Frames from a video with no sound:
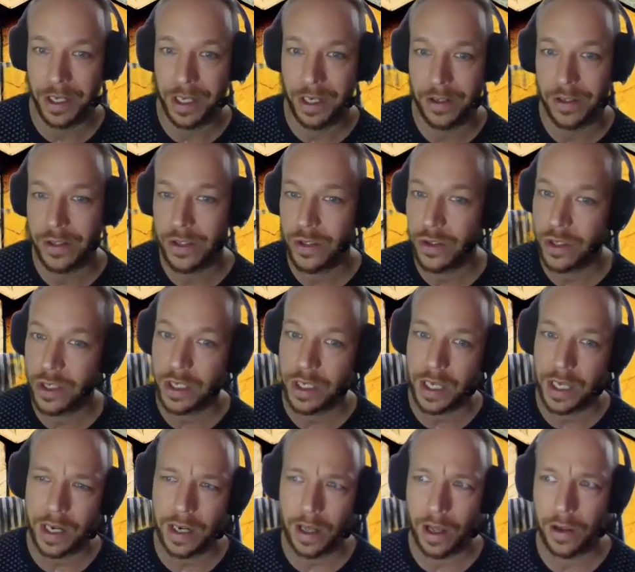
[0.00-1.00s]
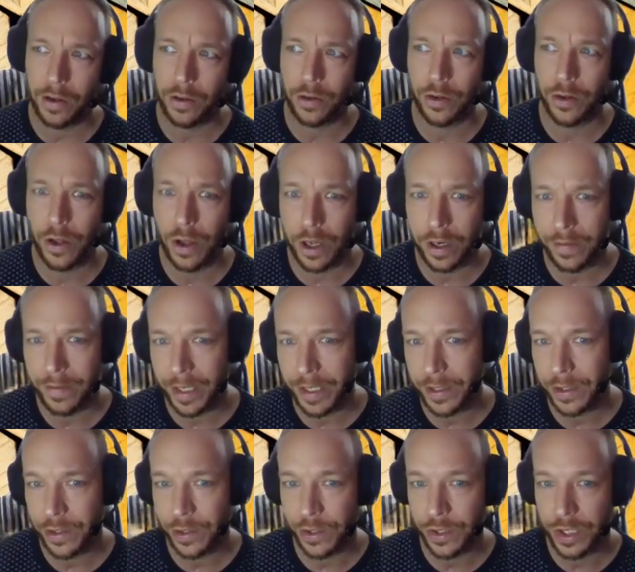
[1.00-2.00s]
So you can get a lot of
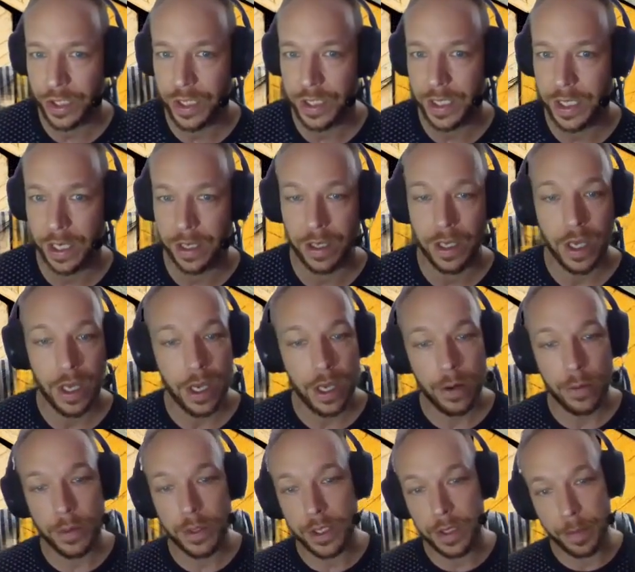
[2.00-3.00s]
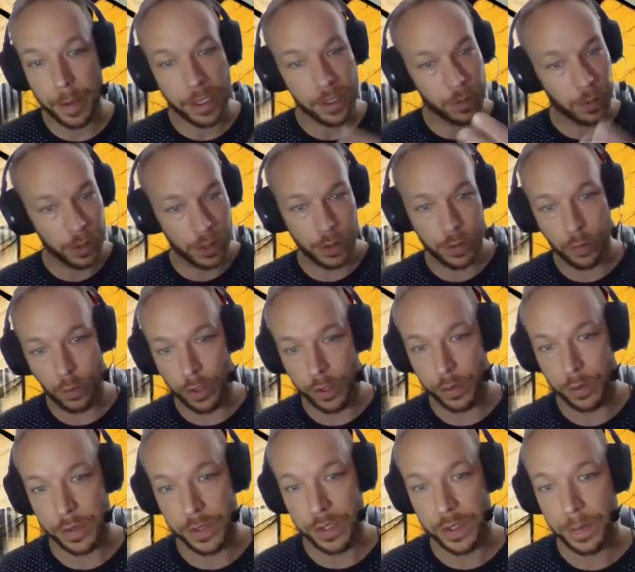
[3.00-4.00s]
extra detail. Really depends what you'd want to
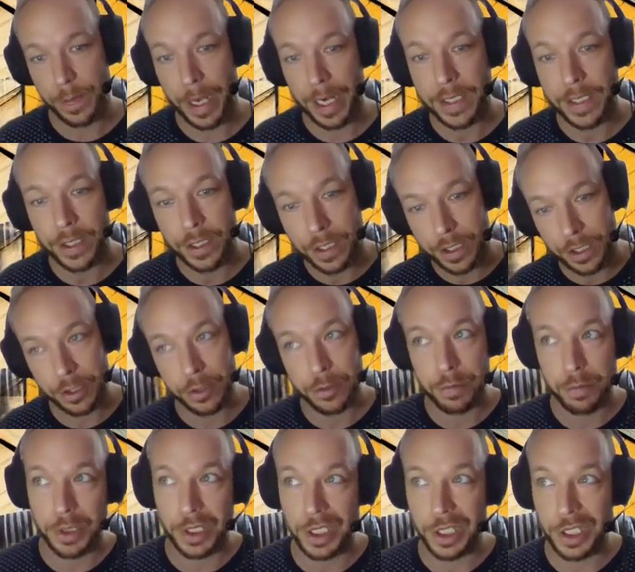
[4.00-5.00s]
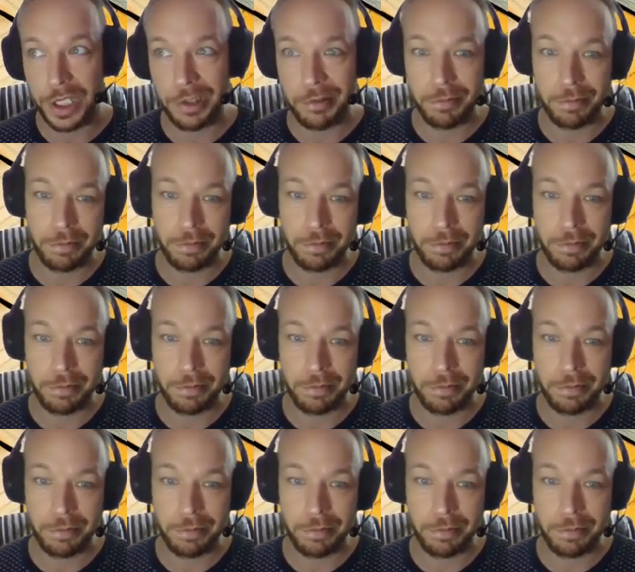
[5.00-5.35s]
inspect here. It could be,